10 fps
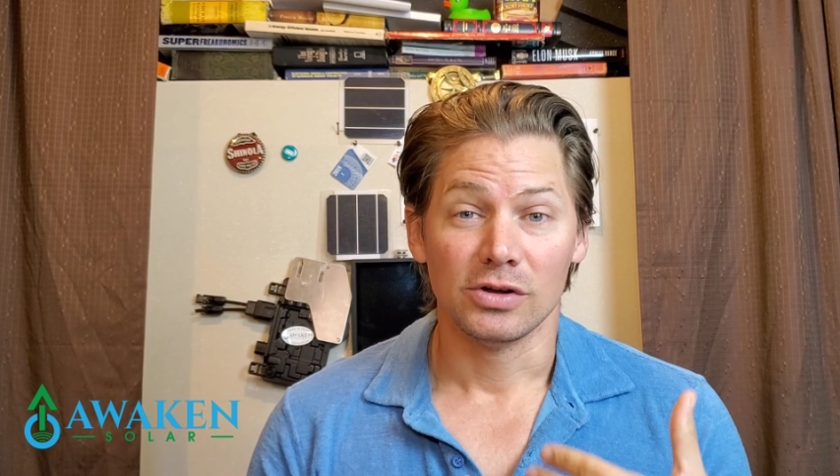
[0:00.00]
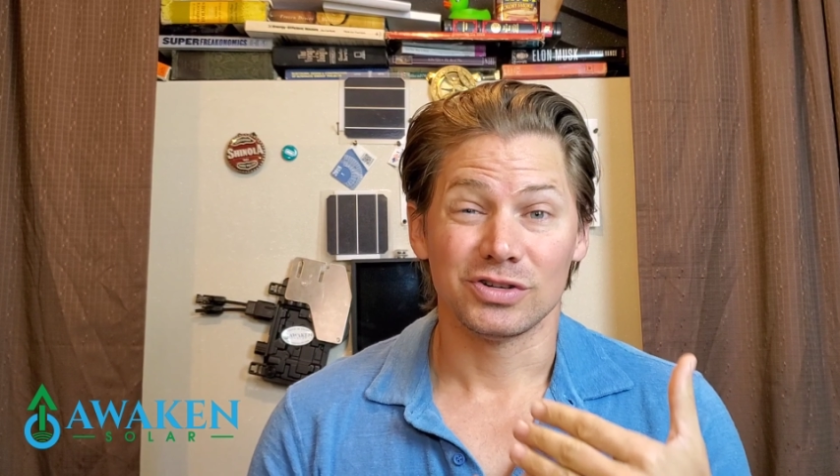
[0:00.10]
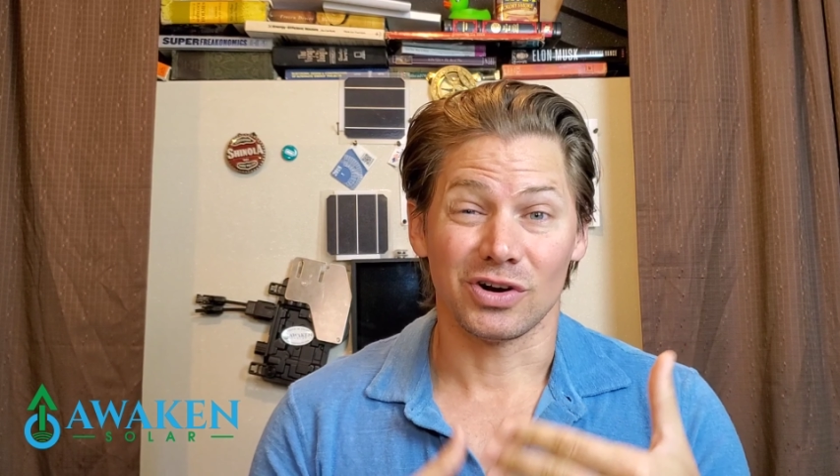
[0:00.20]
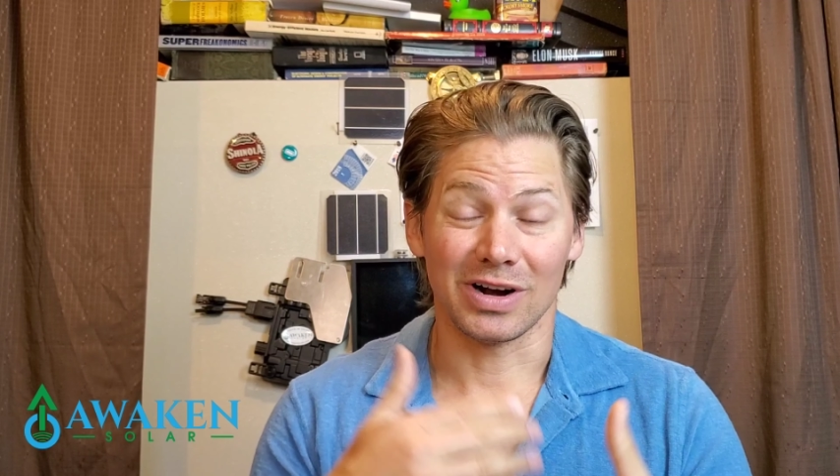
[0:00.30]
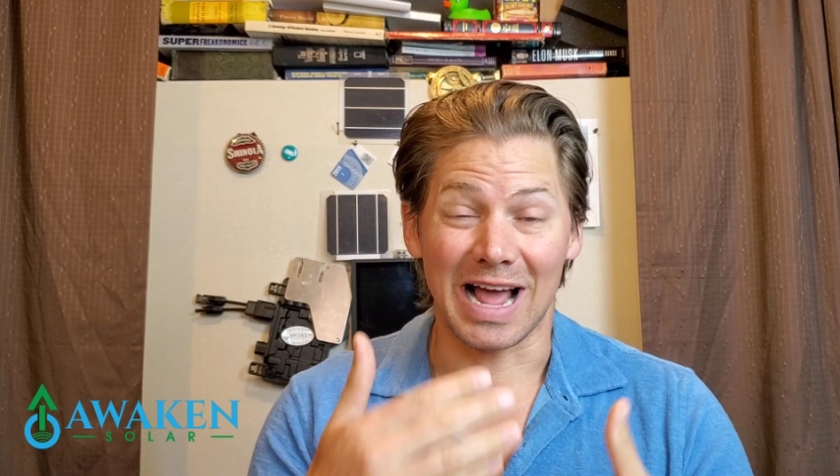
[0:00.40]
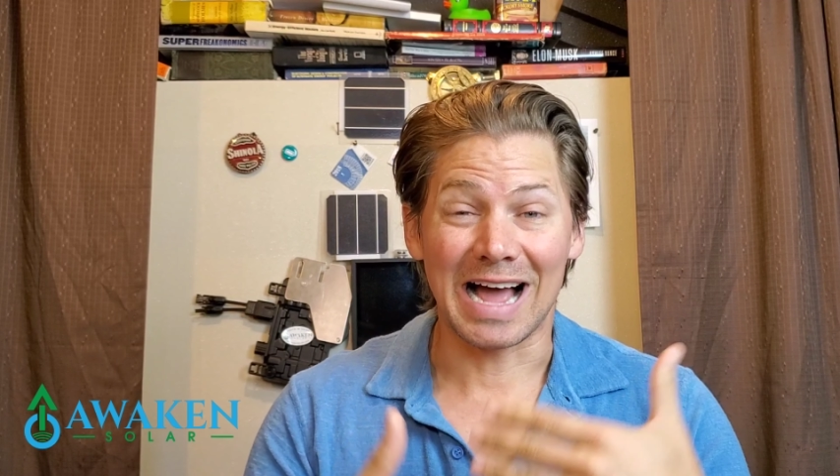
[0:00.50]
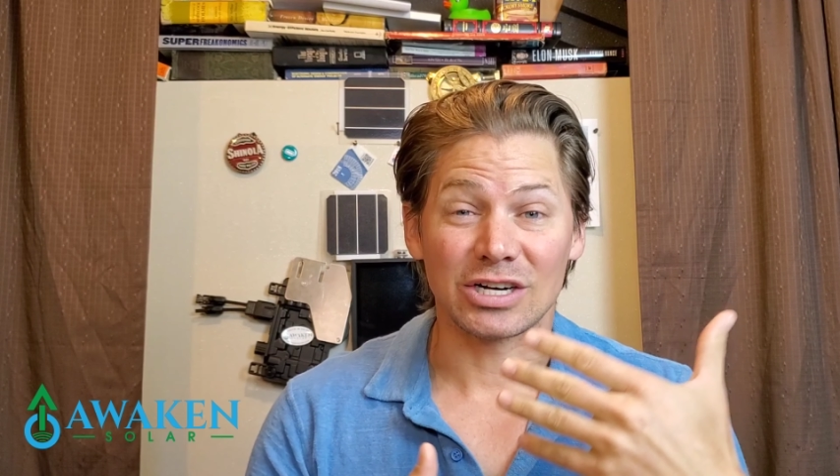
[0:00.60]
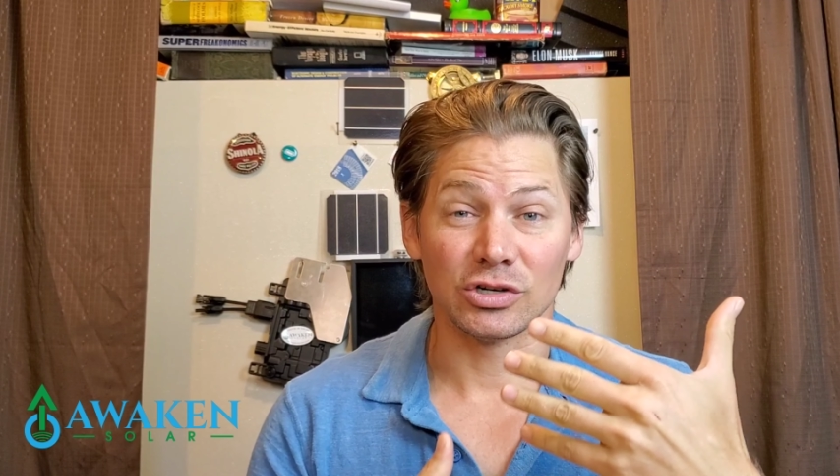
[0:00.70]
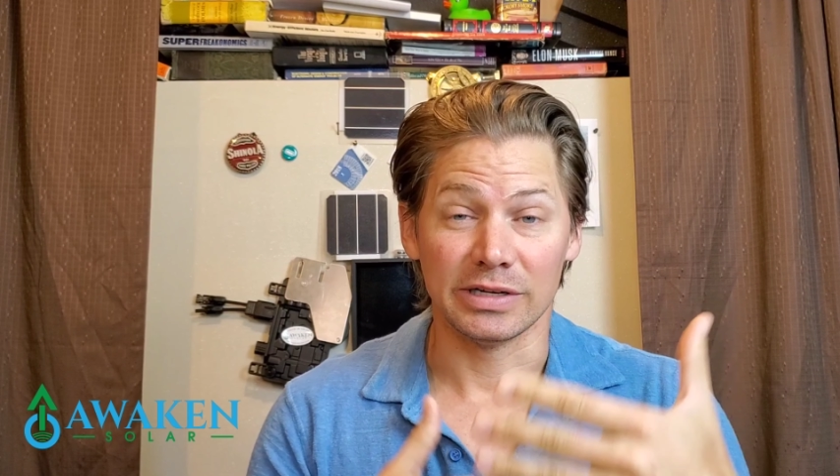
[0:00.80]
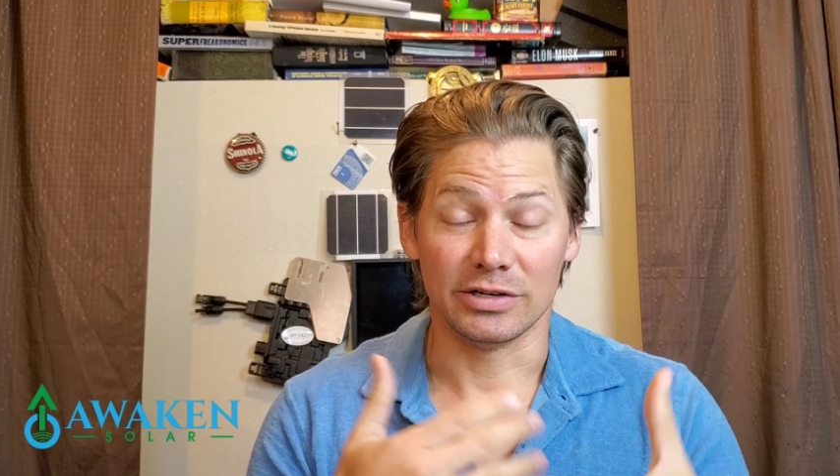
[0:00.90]
started
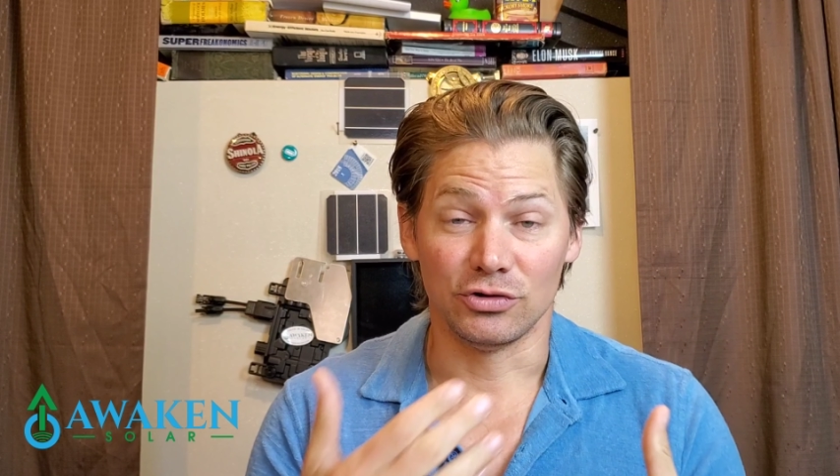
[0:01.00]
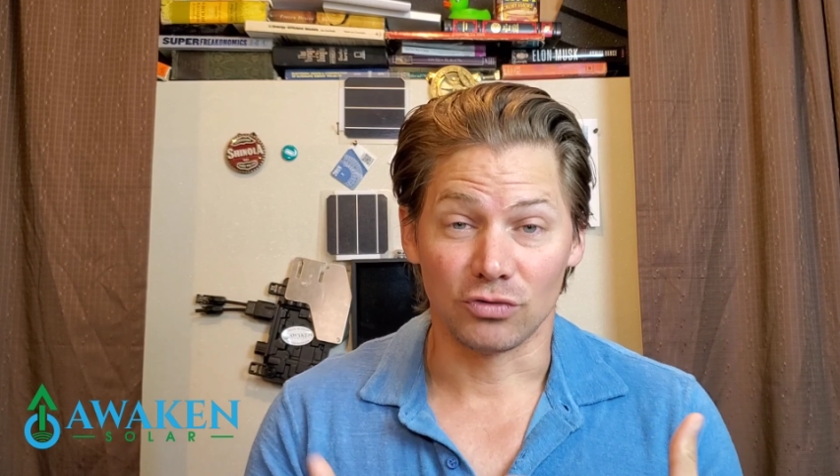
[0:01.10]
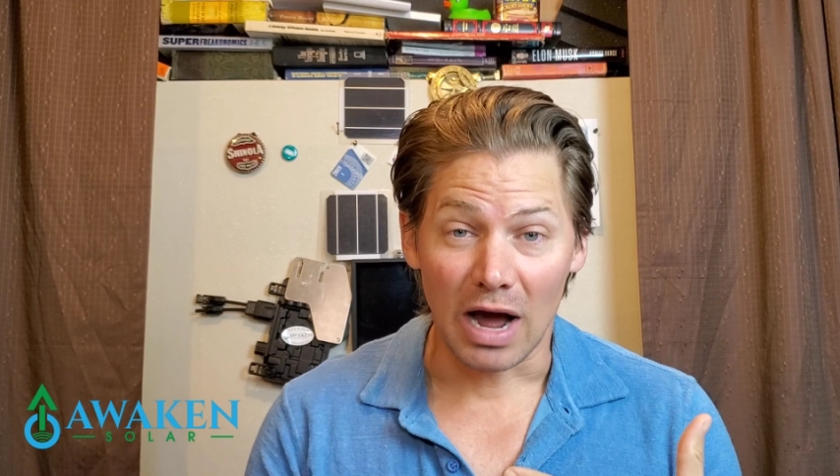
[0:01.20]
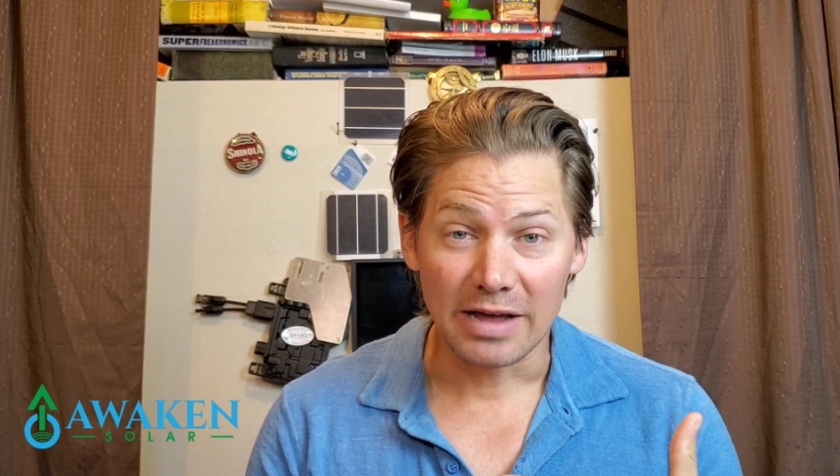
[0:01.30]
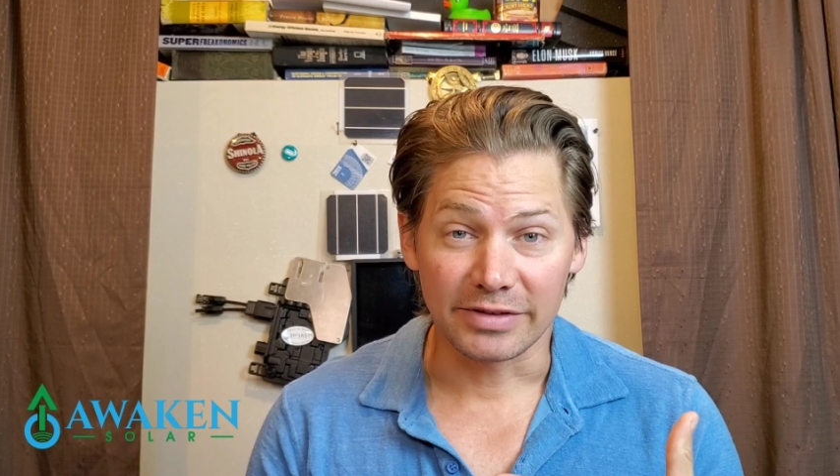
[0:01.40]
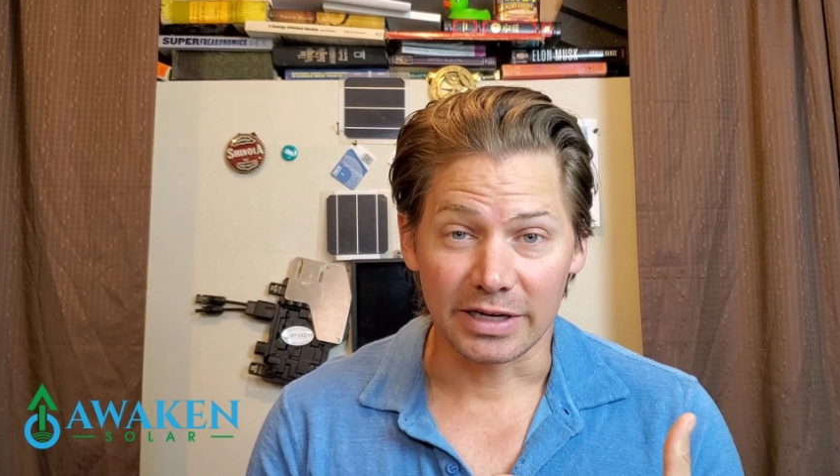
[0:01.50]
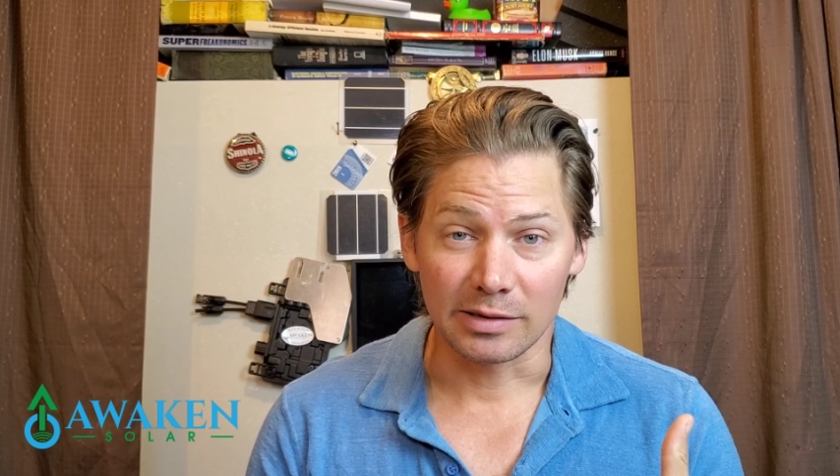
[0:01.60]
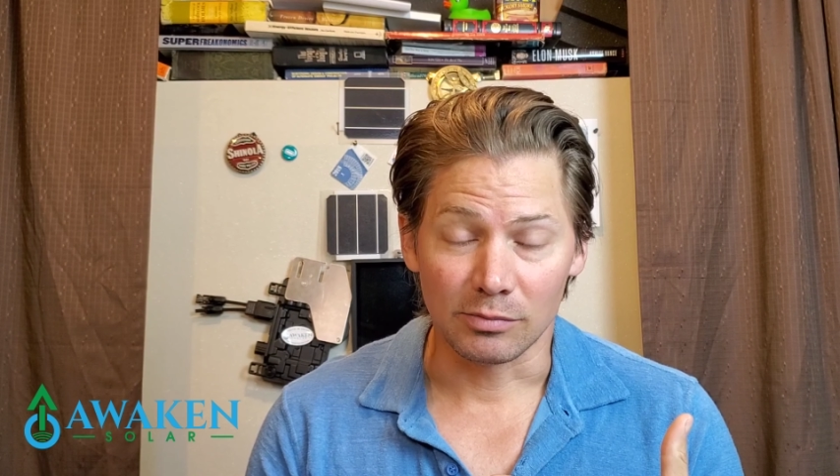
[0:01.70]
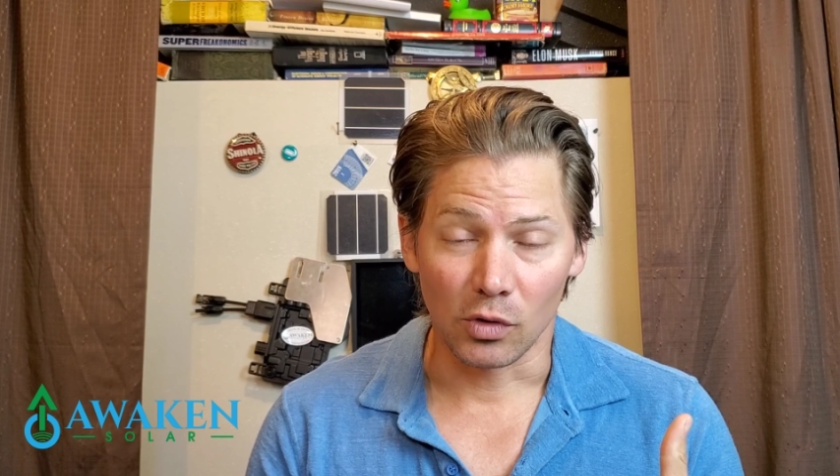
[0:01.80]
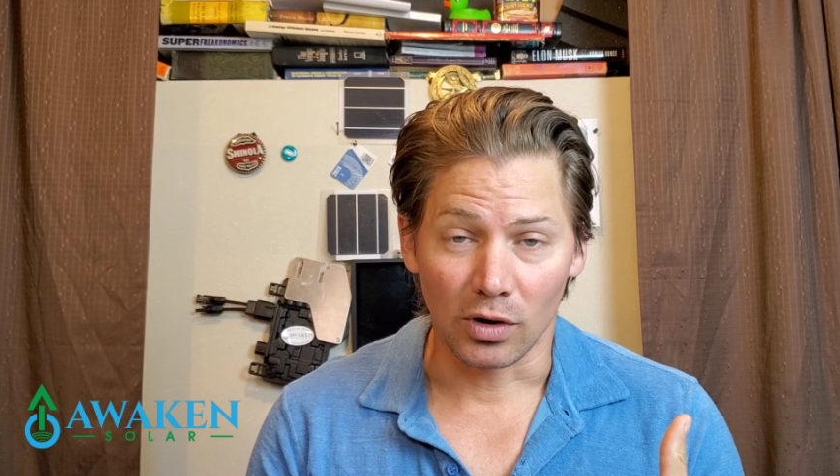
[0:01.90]
actually driving
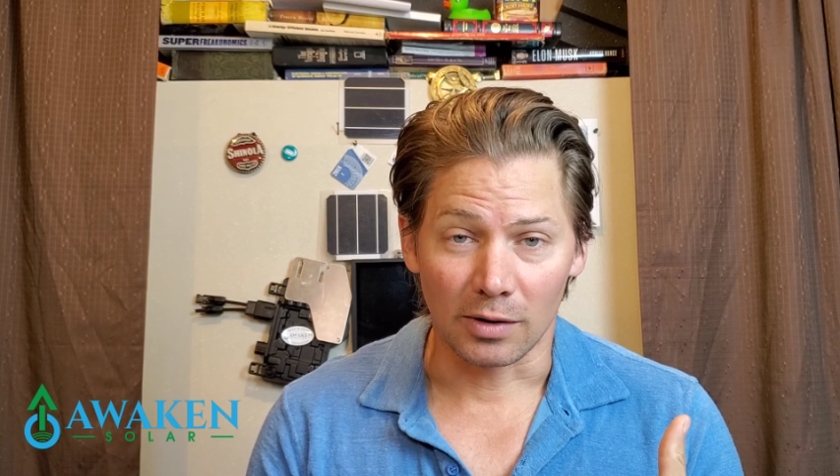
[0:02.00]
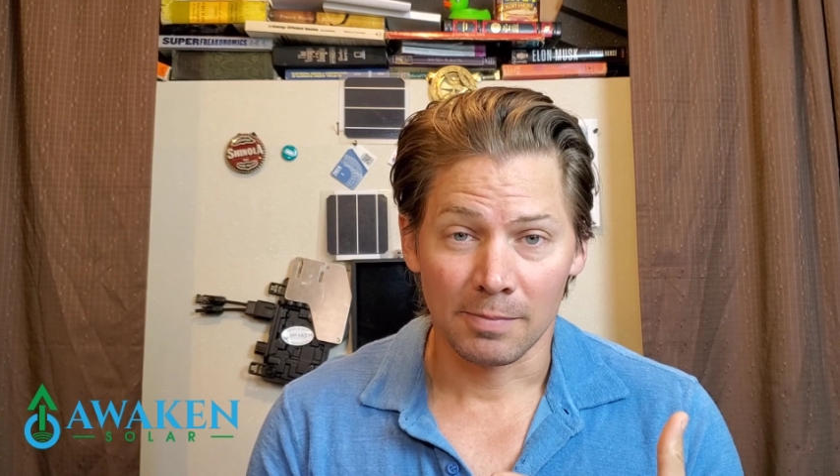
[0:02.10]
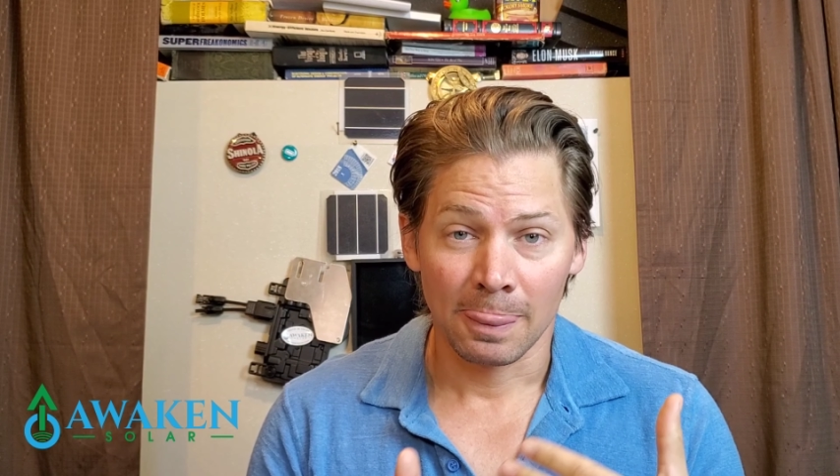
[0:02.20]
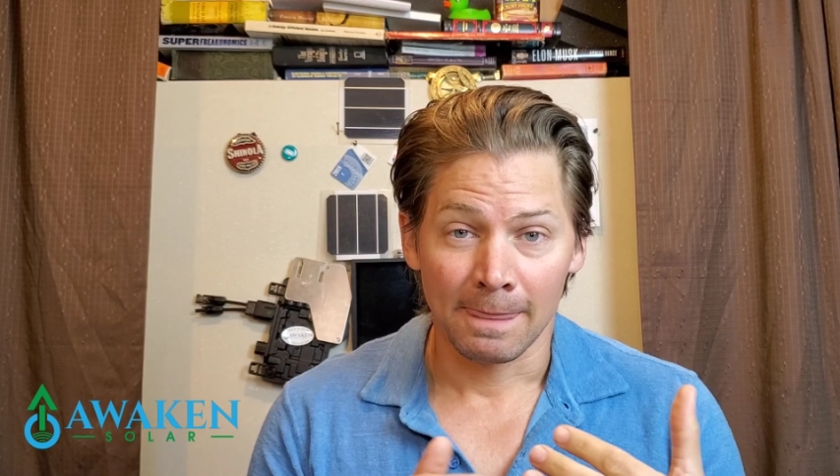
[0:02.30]
it more,